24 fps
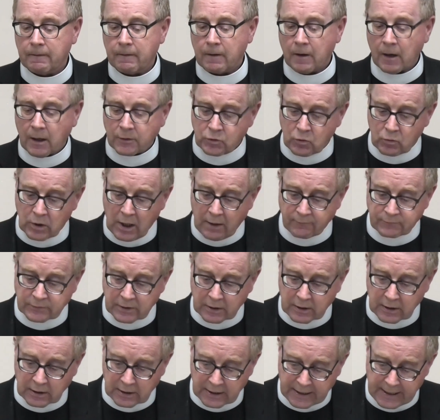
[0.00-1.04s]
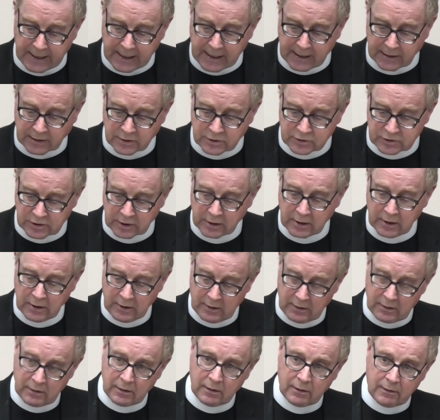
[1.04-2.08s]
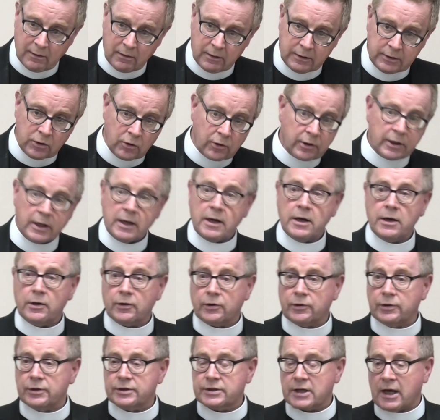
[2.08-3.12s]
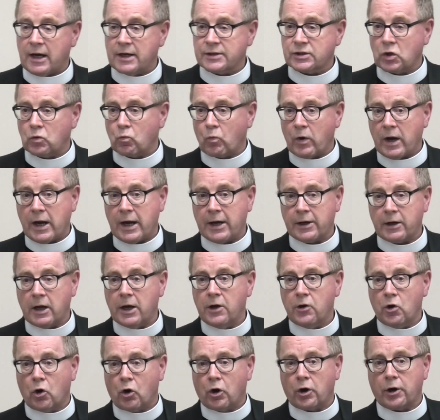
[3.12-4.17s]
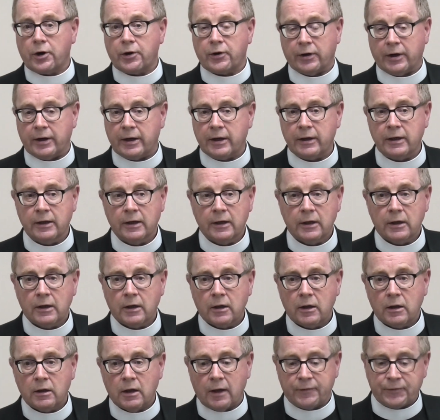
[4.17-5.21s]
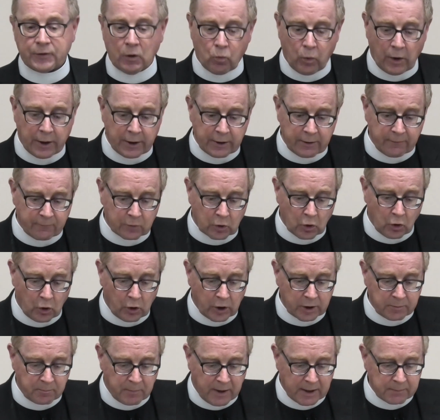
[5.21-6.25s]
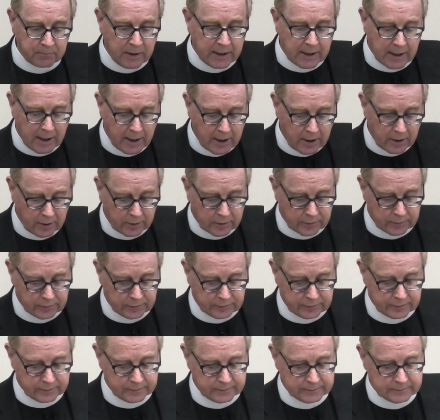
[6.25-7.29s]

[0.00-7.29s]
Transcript: And you have to cleanse your ears, as it were, in order that the word of God might be heard.